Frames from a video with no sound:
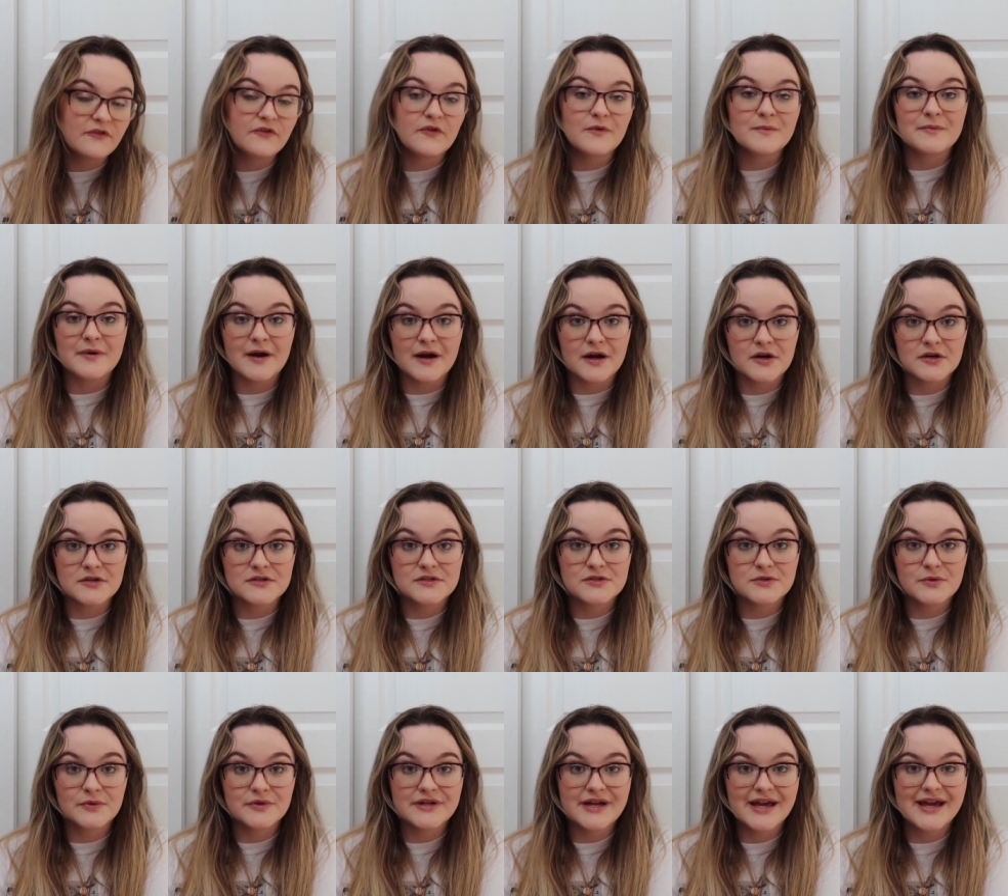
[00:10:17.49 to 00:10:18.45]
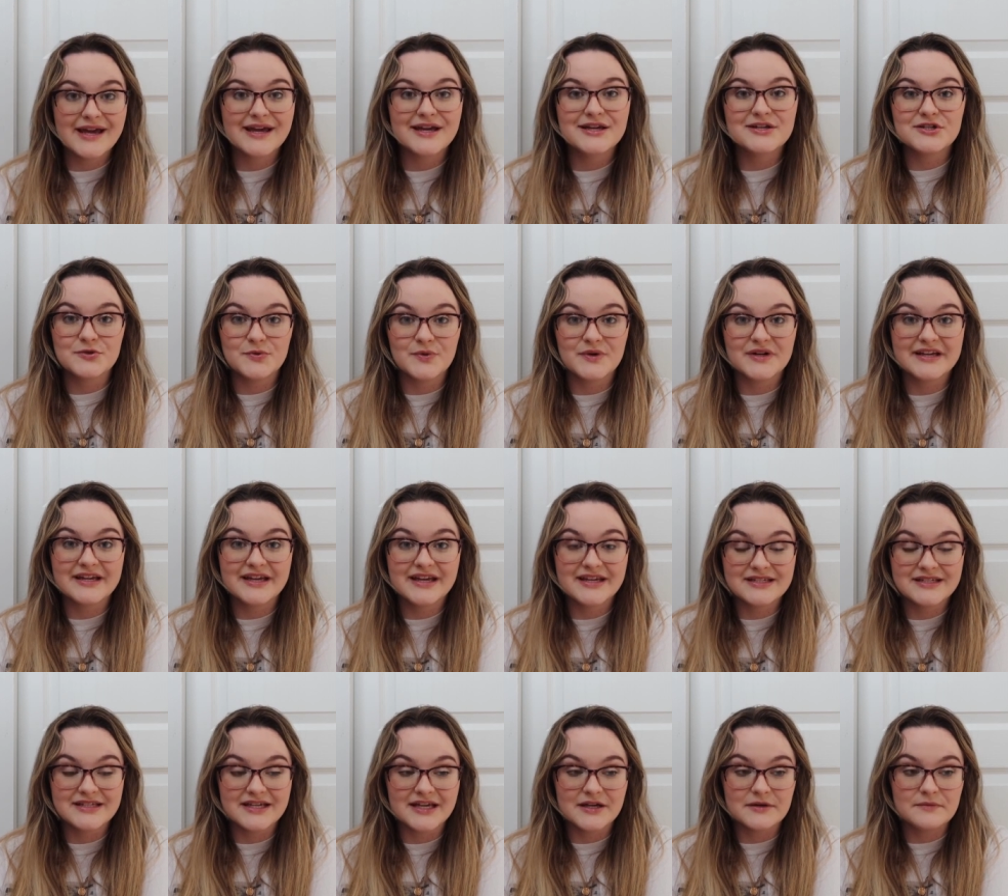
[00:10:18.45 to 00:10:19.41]
from Record Store Day in
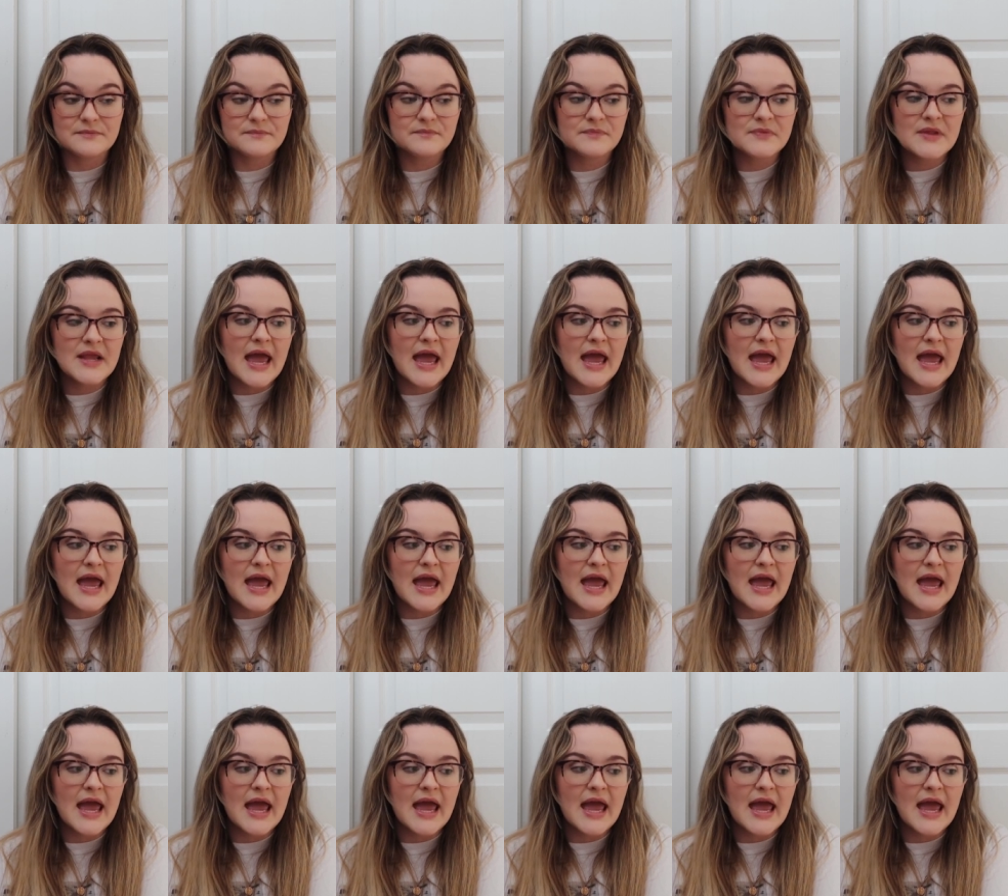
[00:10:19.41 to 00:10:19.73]
2018.